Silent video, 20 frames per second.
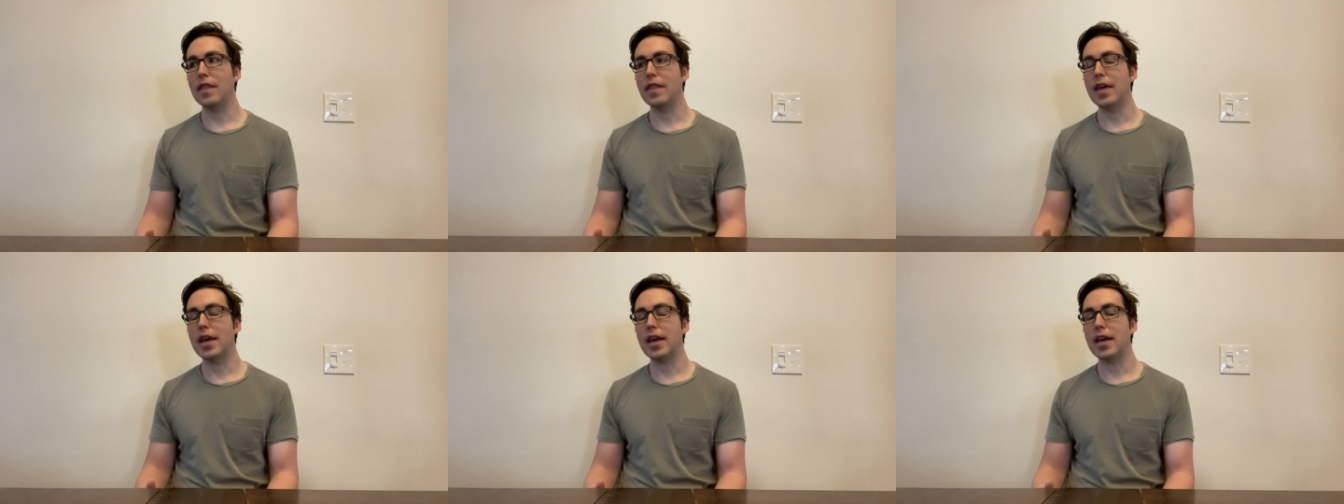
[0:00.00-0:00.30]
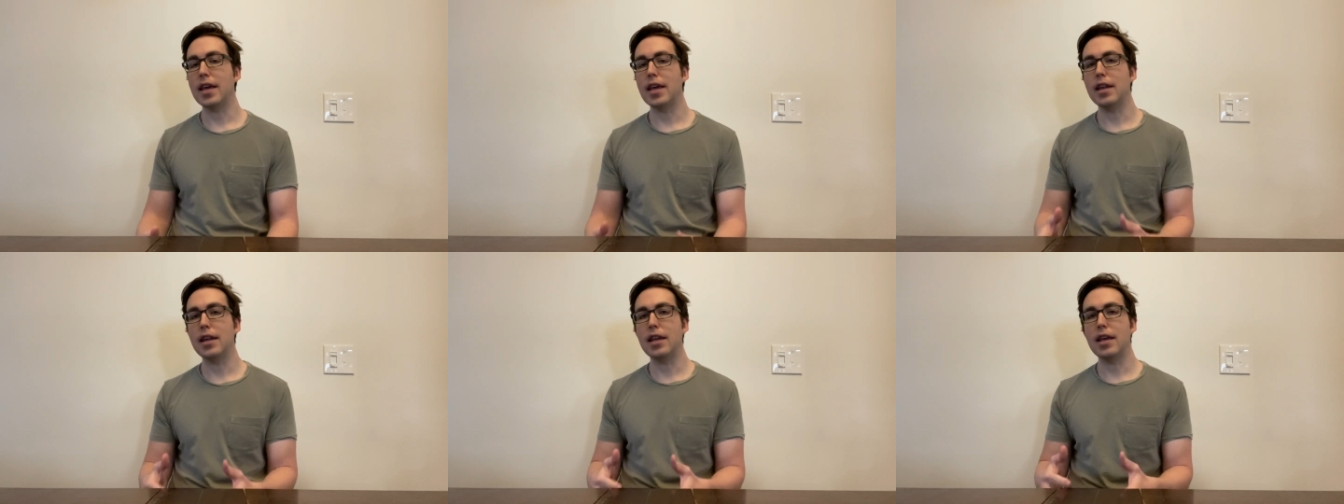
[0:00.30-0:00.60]

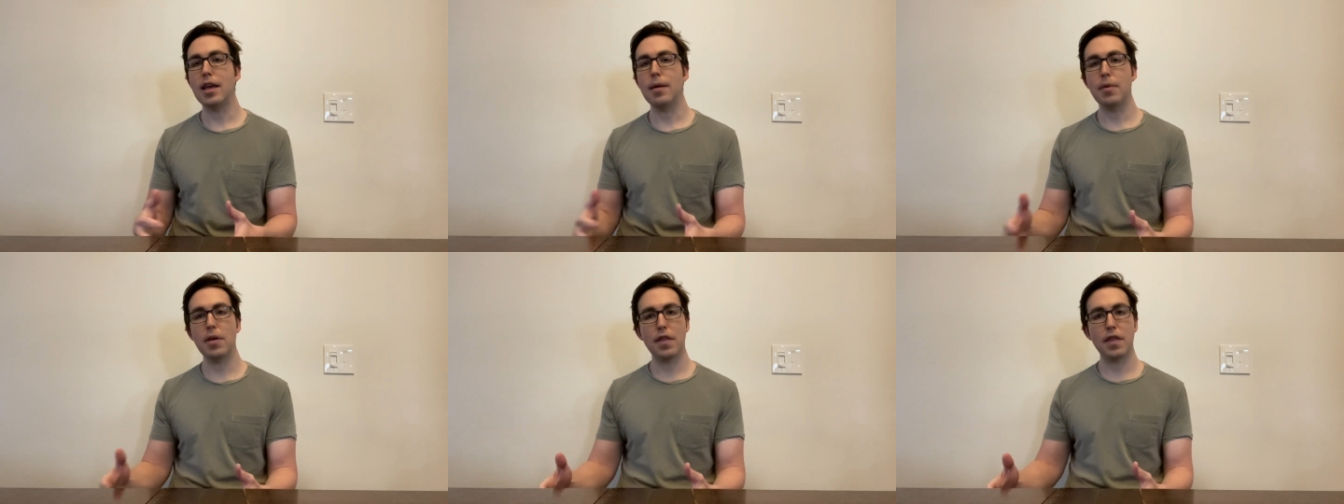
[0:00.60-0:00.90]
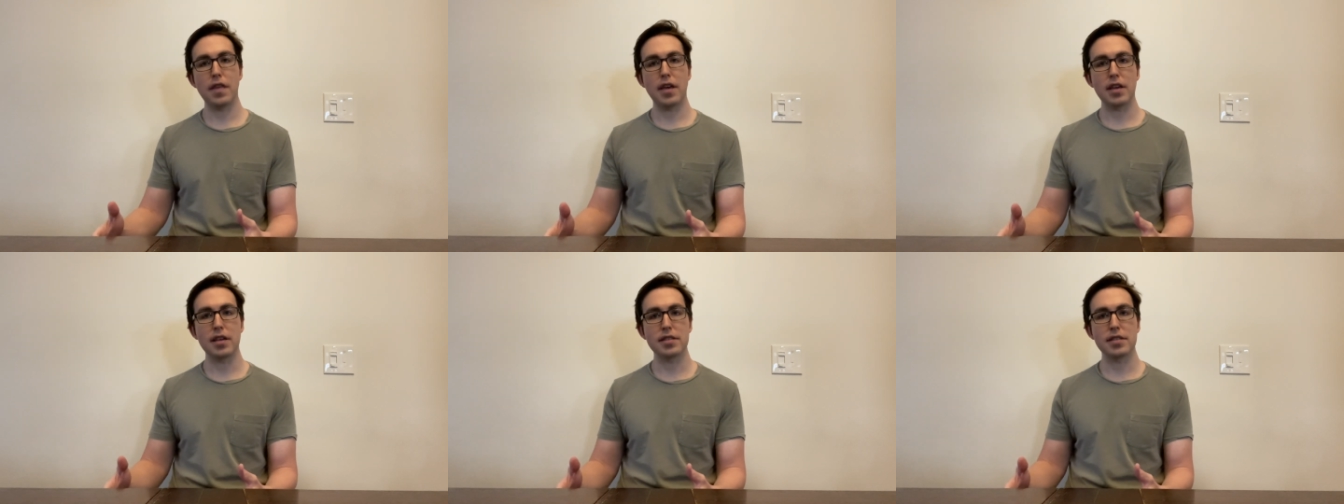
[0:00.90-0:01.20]
they inhibit
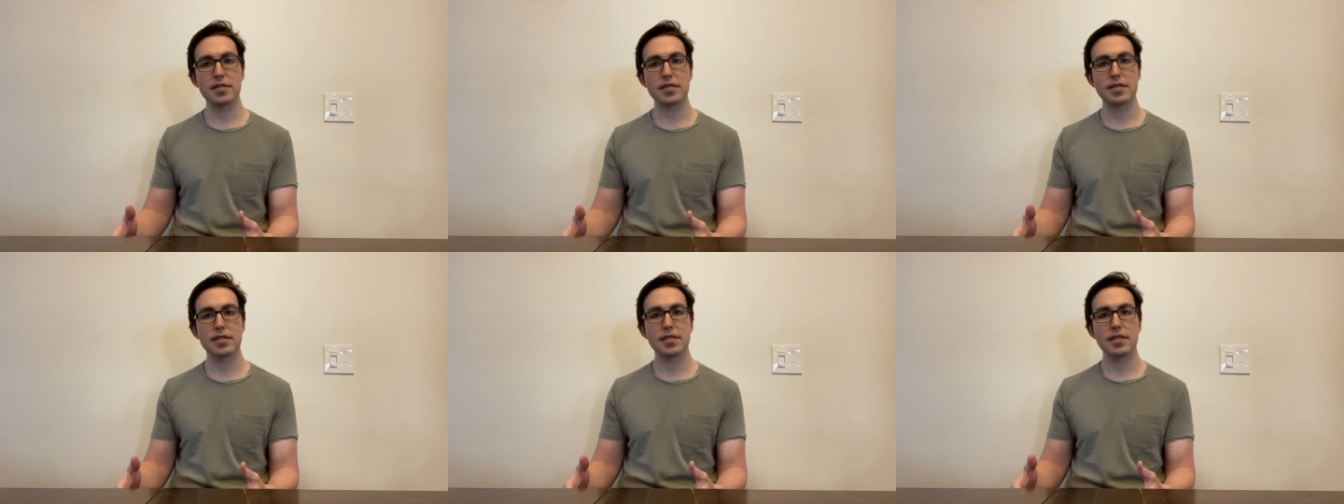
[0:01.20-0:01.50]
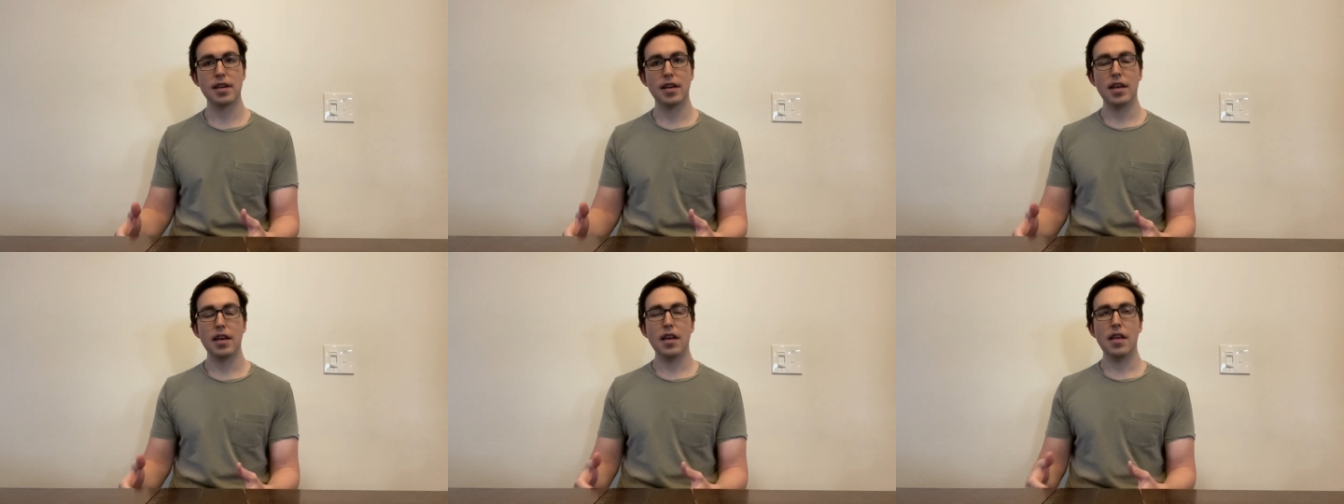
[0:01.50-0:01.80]
things
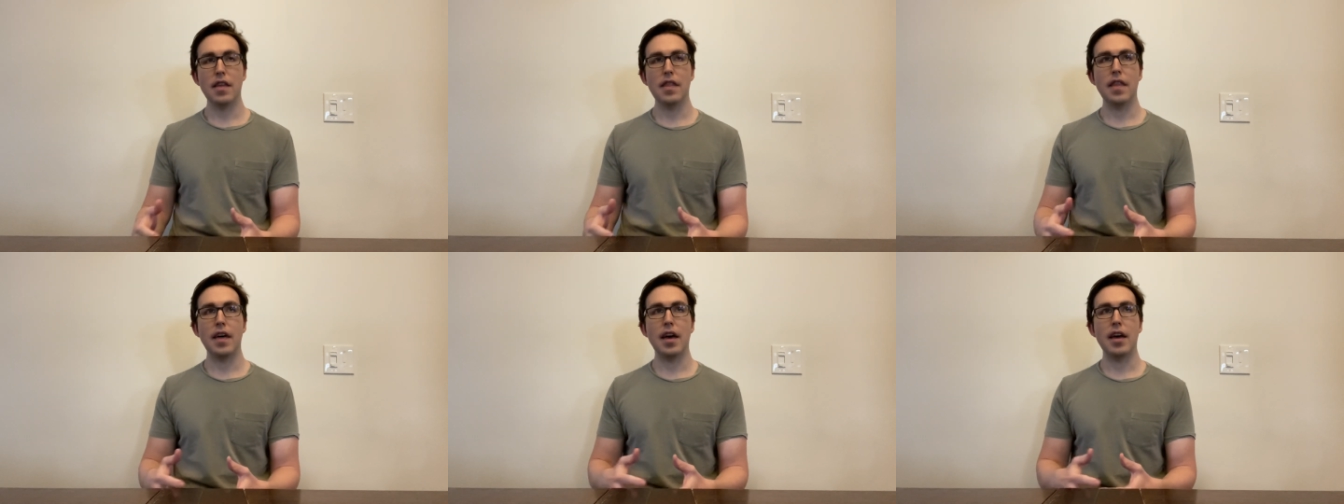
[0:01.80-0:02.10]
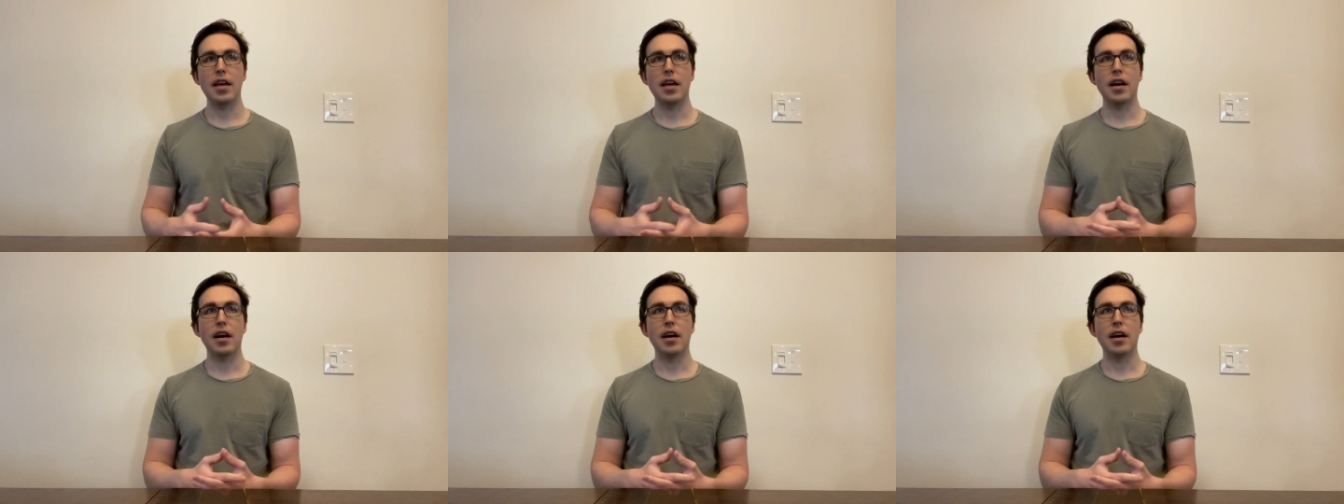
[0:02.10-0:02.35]
that